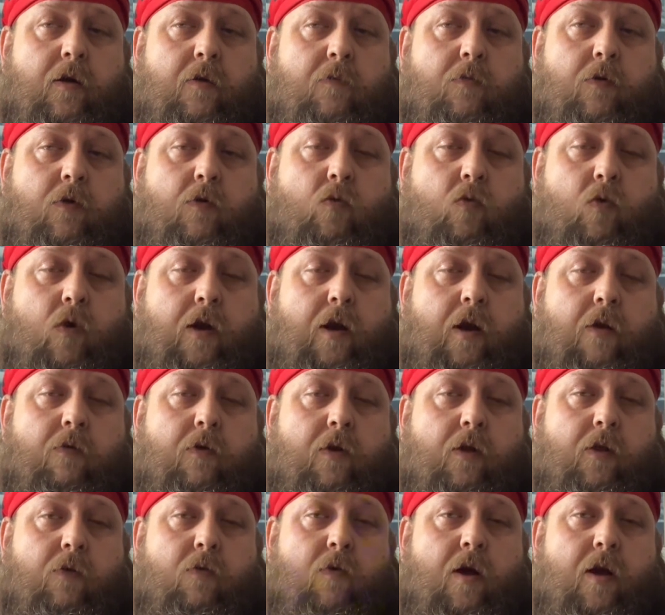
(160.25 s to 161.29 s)
But what I
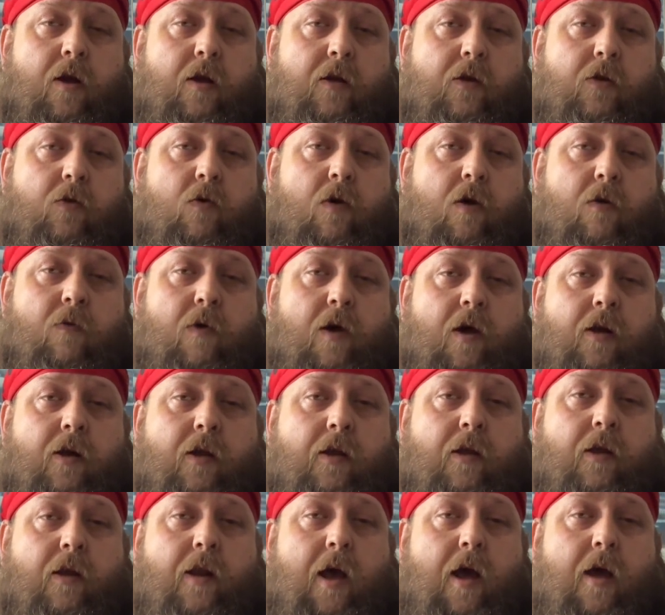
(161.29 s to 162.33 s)
really wanted to do, I wanted to
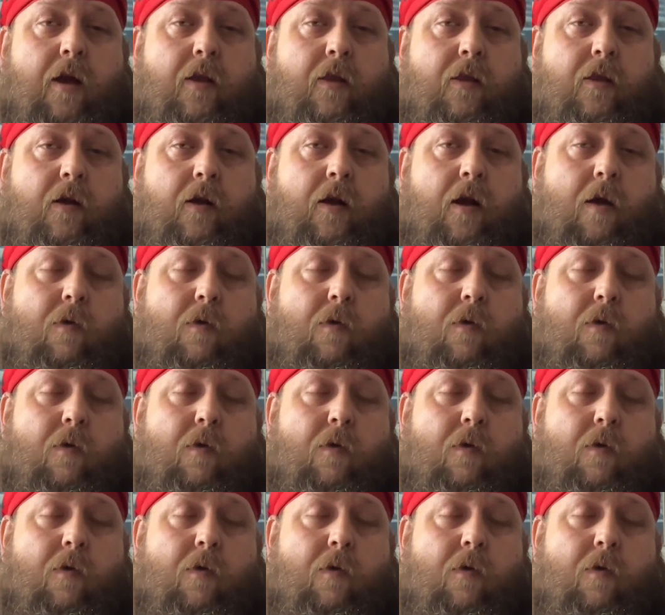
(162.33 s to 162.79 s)
get out of there.